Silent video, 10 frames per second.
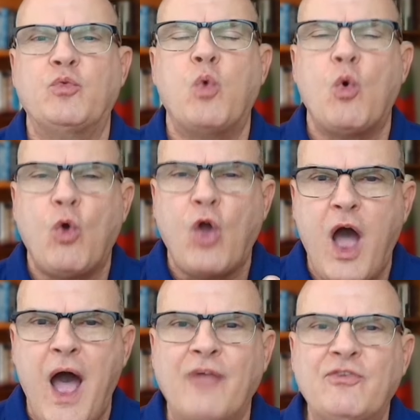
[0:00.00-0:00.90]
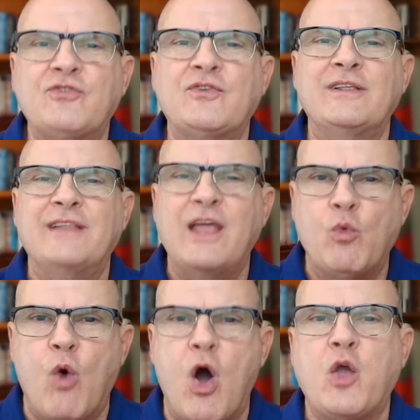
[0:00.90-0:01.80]
We're constantly
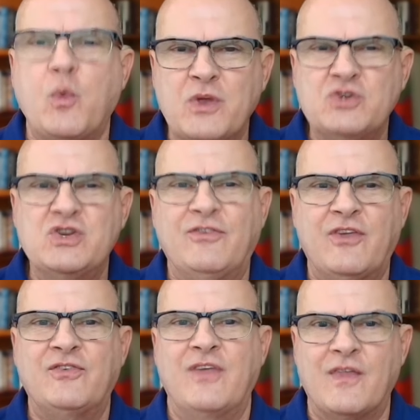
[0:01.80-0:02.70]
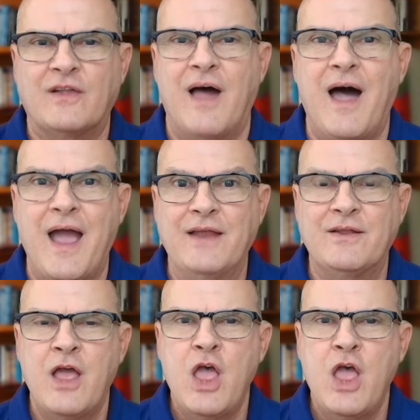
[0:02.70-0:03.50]
walking with Jesus in the light.